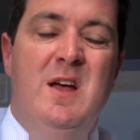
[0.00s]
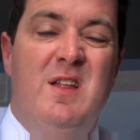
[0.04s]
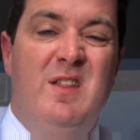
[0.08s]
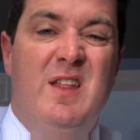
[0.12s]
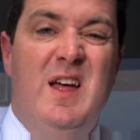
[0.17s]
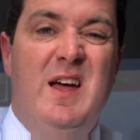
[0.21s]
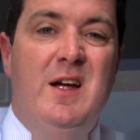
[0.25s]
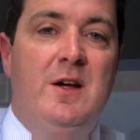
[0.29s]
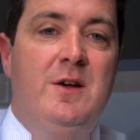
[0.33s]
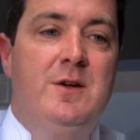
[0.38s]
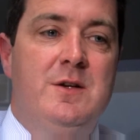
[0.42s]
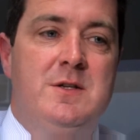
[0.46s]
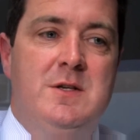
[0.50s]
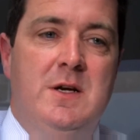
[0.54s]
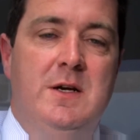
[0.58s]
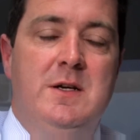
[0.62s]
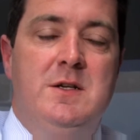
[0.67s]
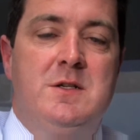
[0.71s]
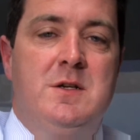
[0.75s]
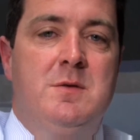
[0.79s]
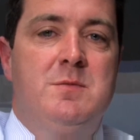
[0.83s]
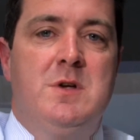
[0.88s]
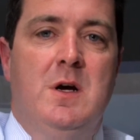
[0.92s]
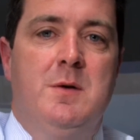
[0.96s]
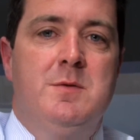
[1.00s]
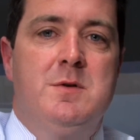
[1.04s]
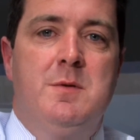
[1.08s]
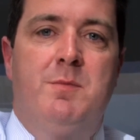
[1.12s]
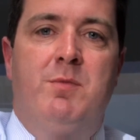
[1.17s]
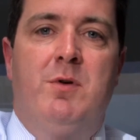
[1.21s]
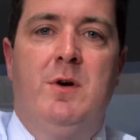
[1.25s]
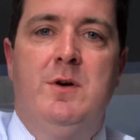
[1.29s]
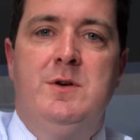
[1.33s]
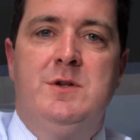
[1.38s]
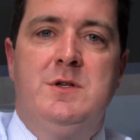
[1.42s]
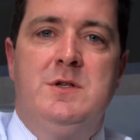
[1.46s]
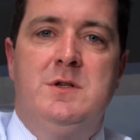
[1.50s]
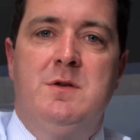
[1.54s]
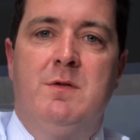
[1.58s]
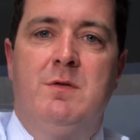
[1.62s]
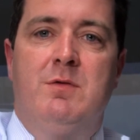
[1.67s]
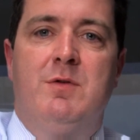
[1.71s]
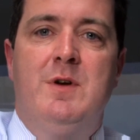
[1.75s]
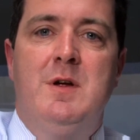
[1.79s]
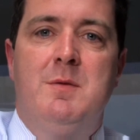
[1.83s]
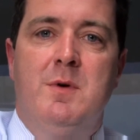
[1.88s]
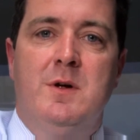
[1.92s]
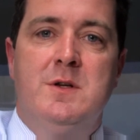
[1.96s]
That could take sometimes a process of
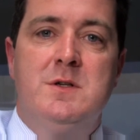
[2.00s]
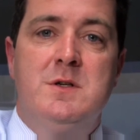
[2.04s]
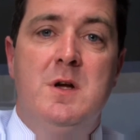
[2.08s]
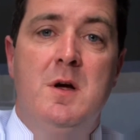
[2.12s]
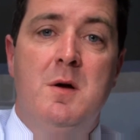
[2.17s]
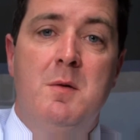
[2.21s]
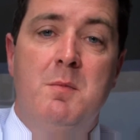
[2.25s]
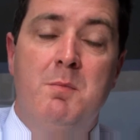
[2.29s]
3 months.